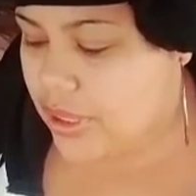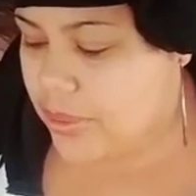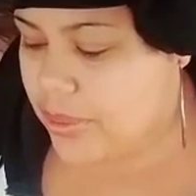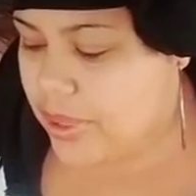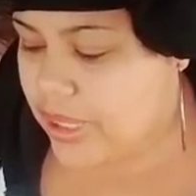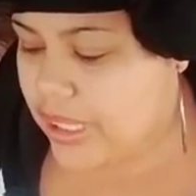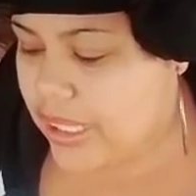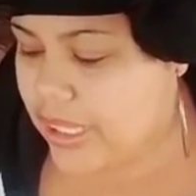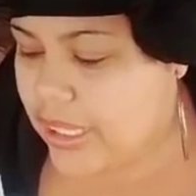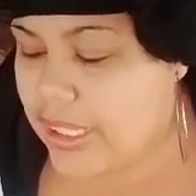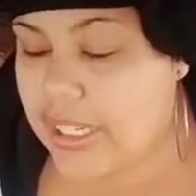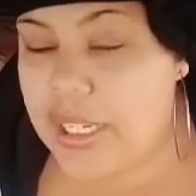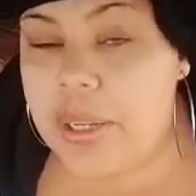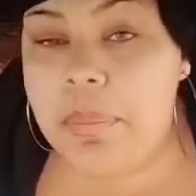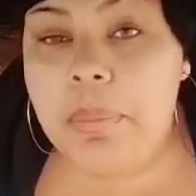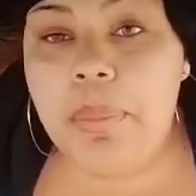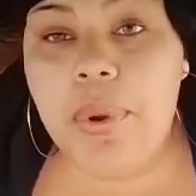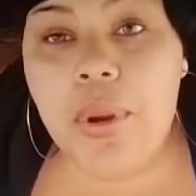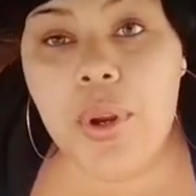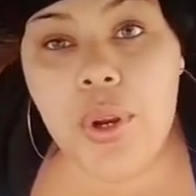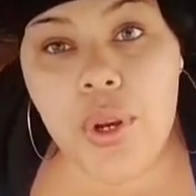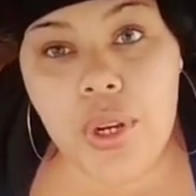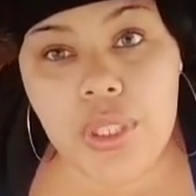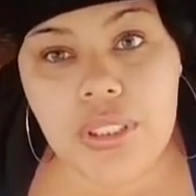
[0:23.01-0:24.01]

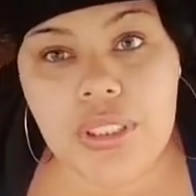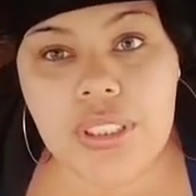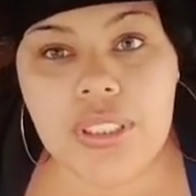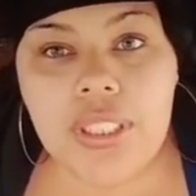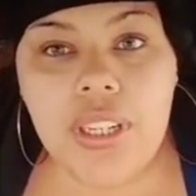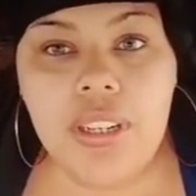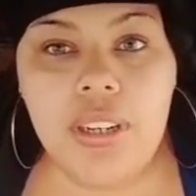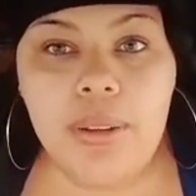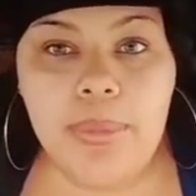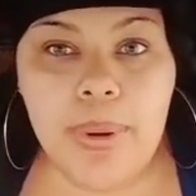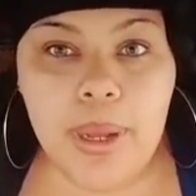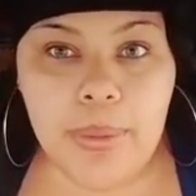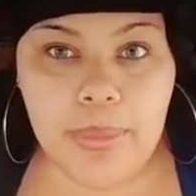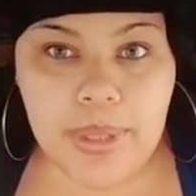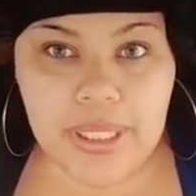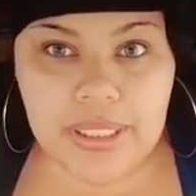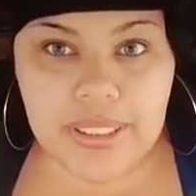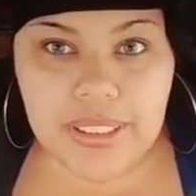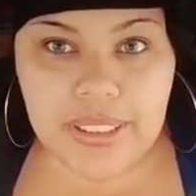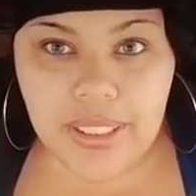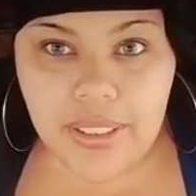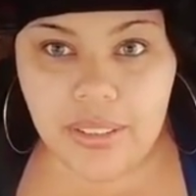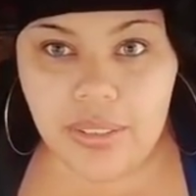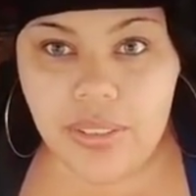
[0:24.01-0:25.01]
About
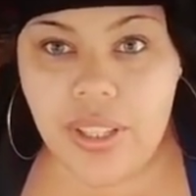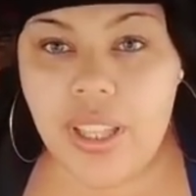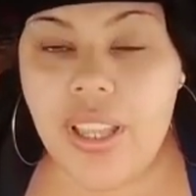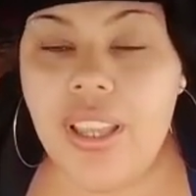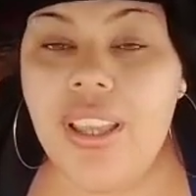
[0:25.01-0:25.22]
myself.